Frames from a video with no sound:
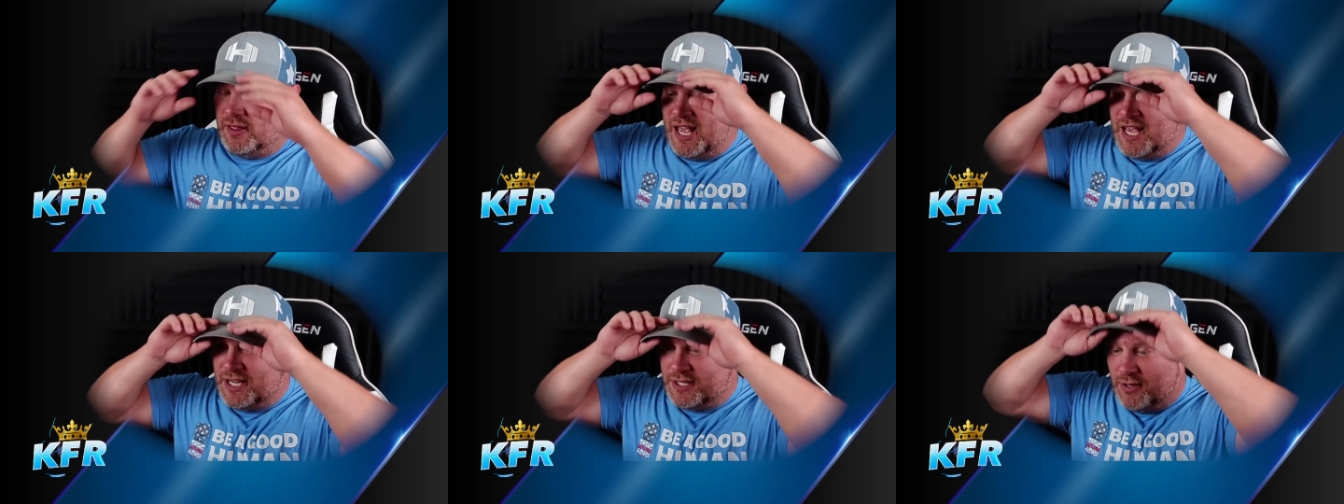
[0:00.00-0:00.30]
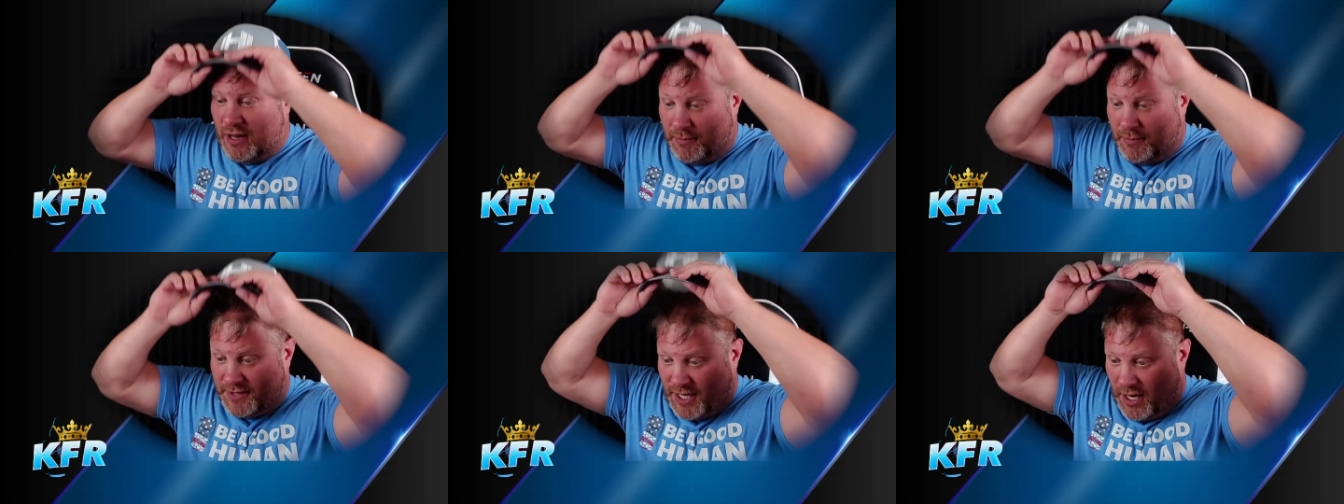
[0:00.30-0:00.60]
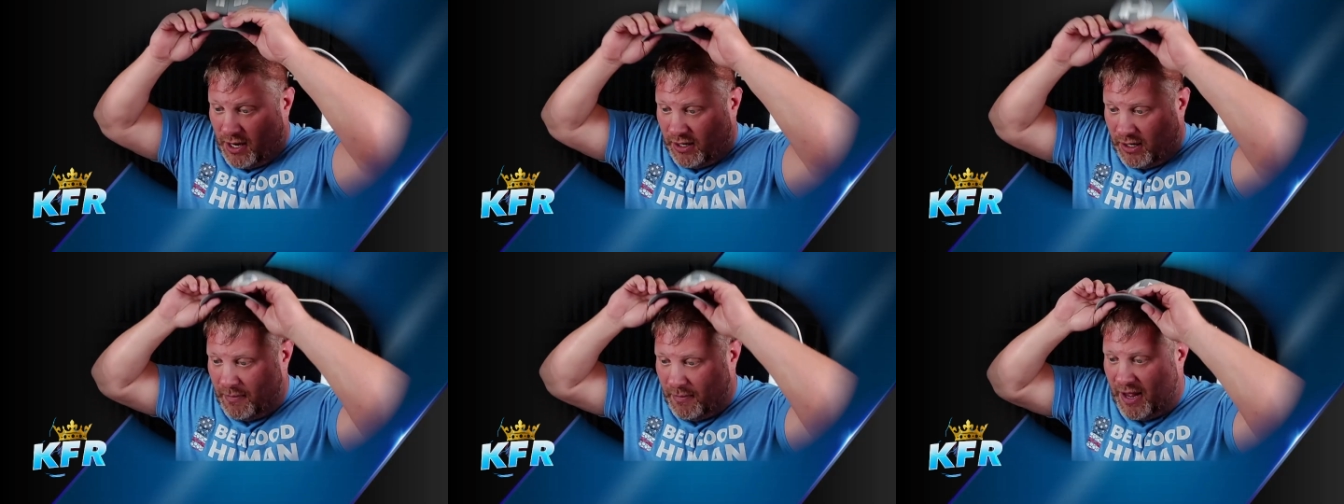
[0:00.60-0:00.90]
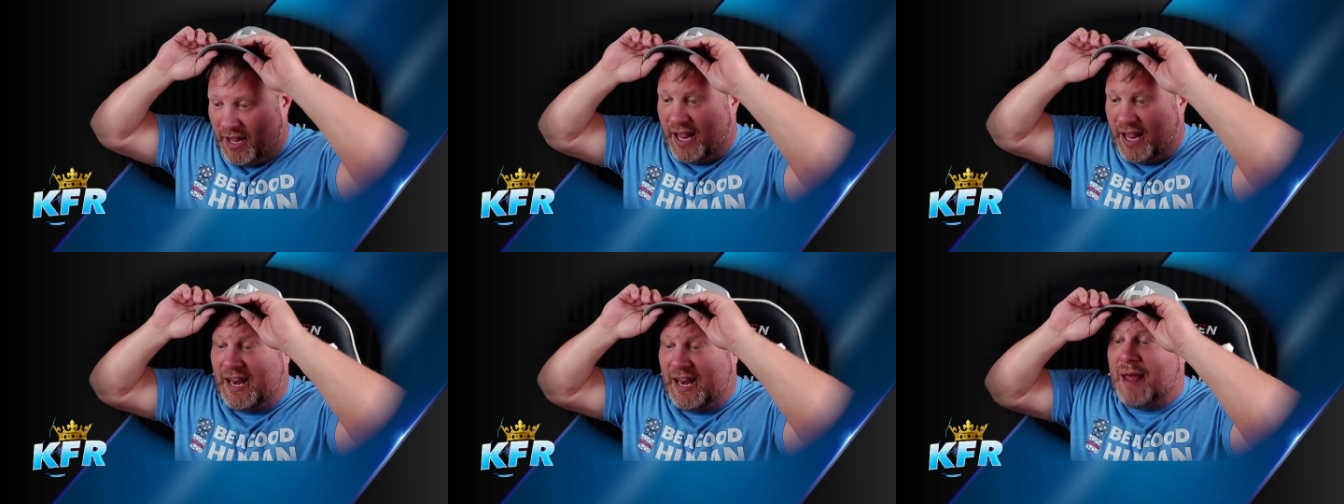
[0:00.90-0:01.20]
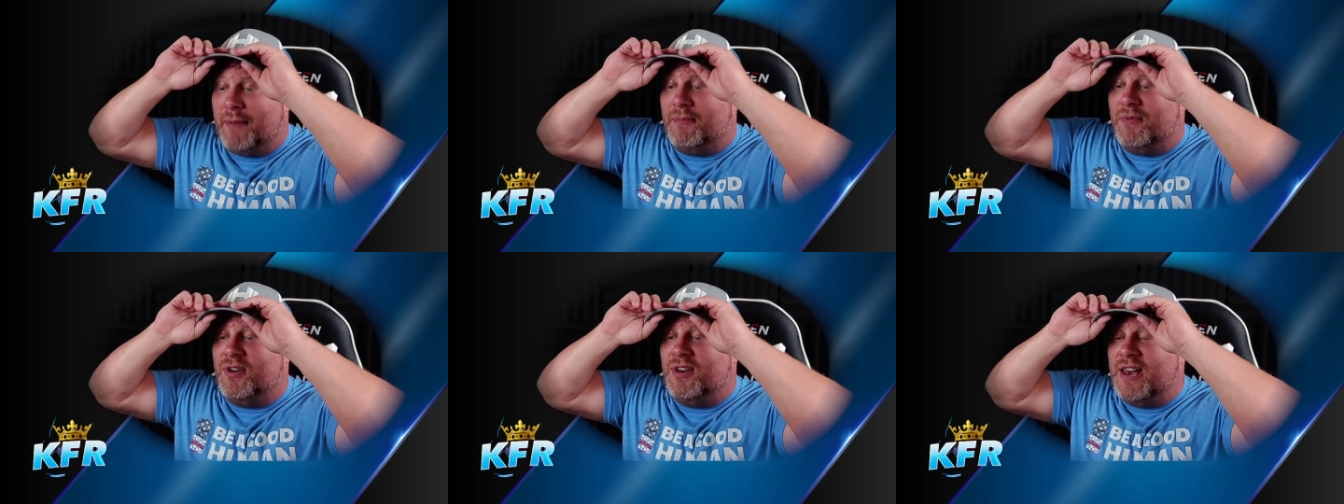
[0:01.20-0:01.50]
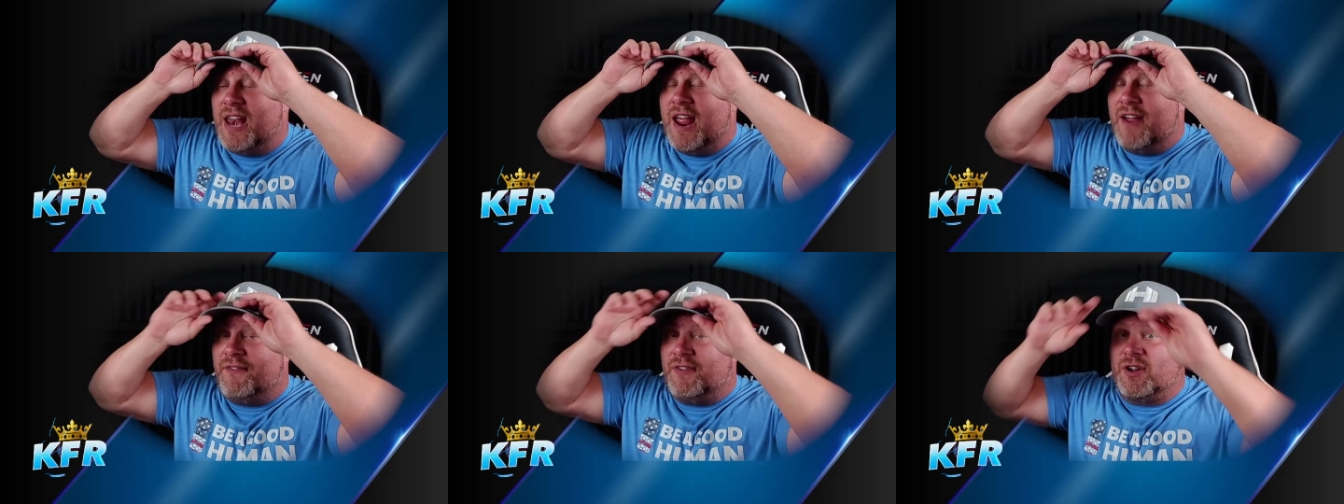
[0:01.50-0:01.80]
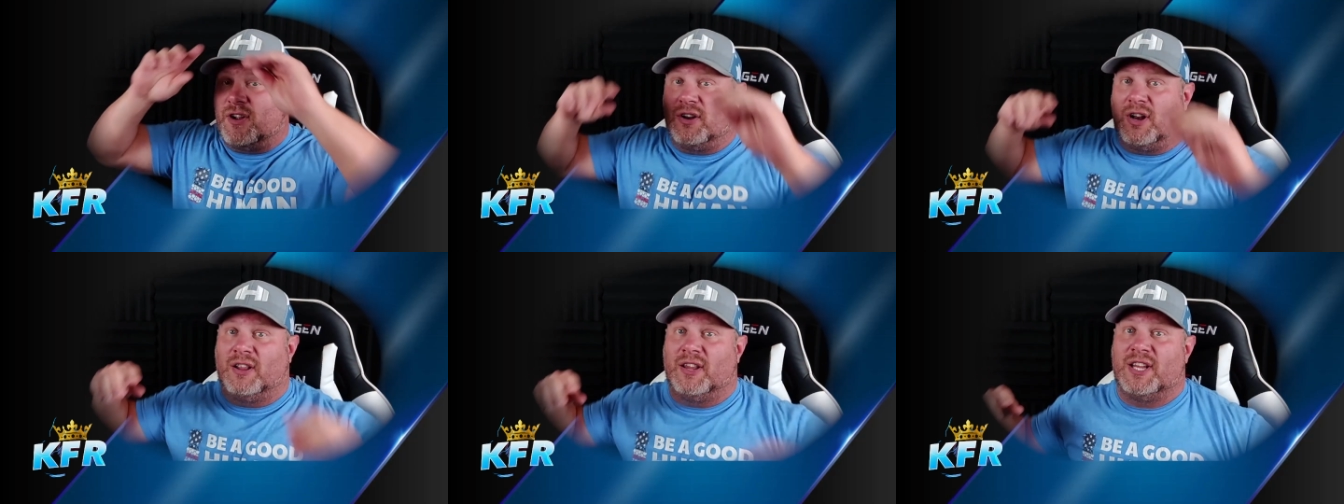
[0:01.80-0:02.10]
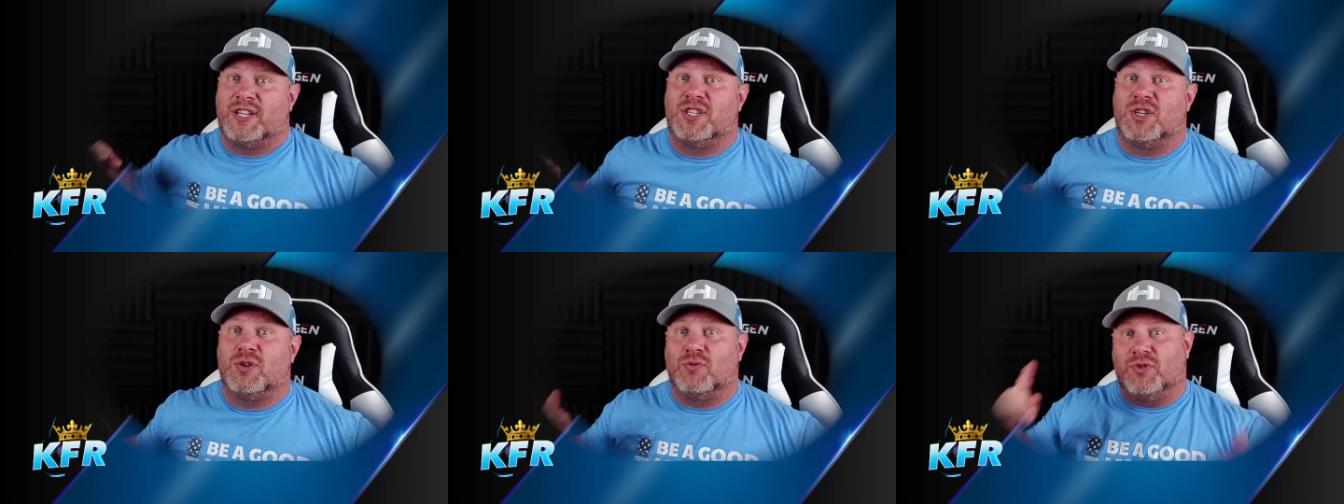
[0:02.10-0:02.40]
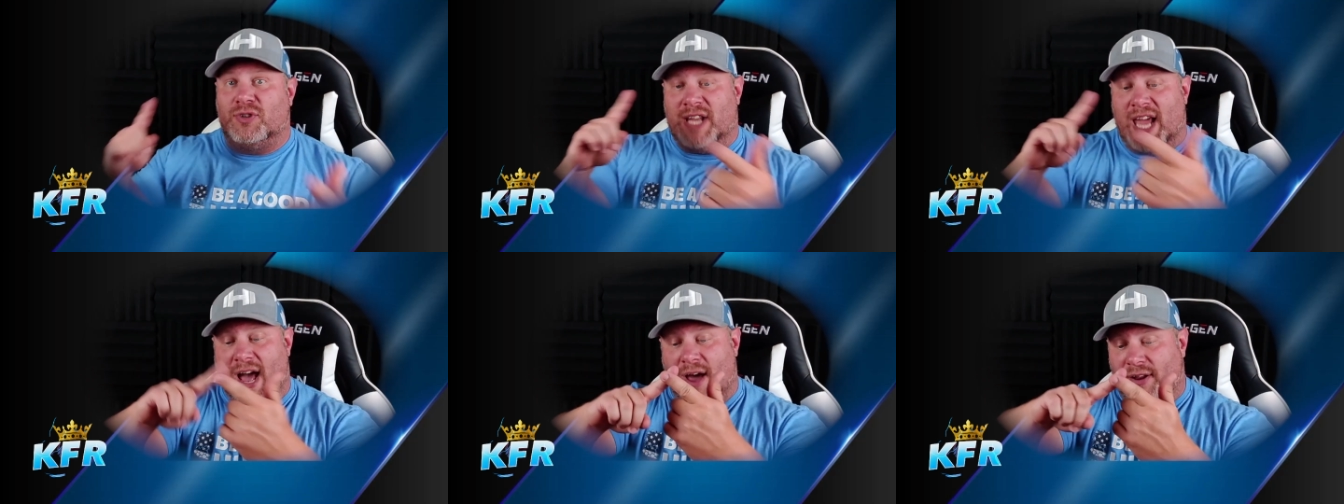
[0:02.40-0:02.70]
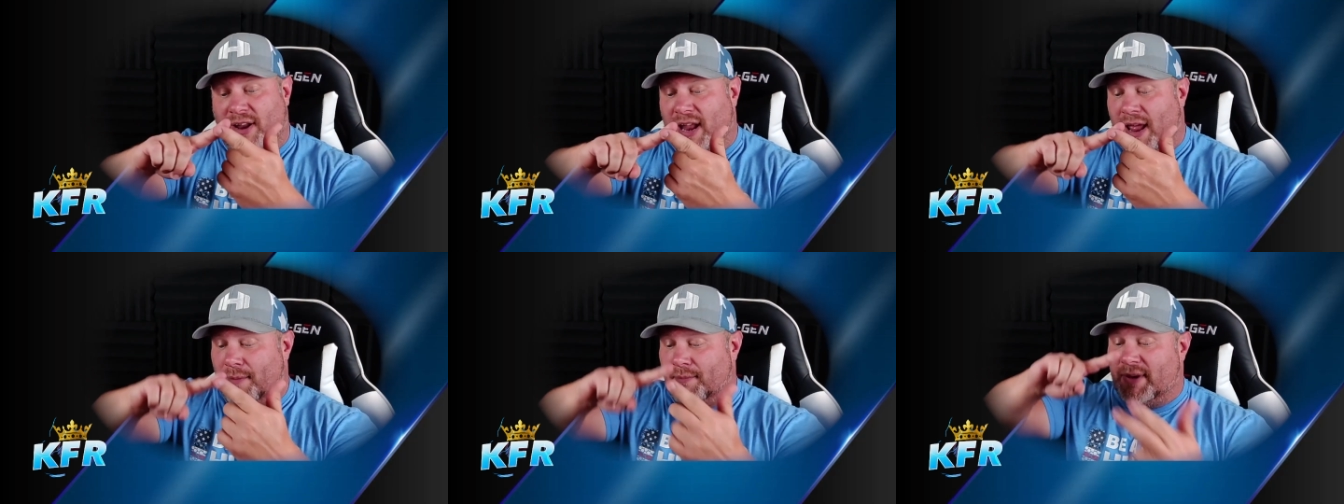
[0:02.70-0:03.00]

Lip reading: That's what I'm talking about. And I'm never going to let you doubt it.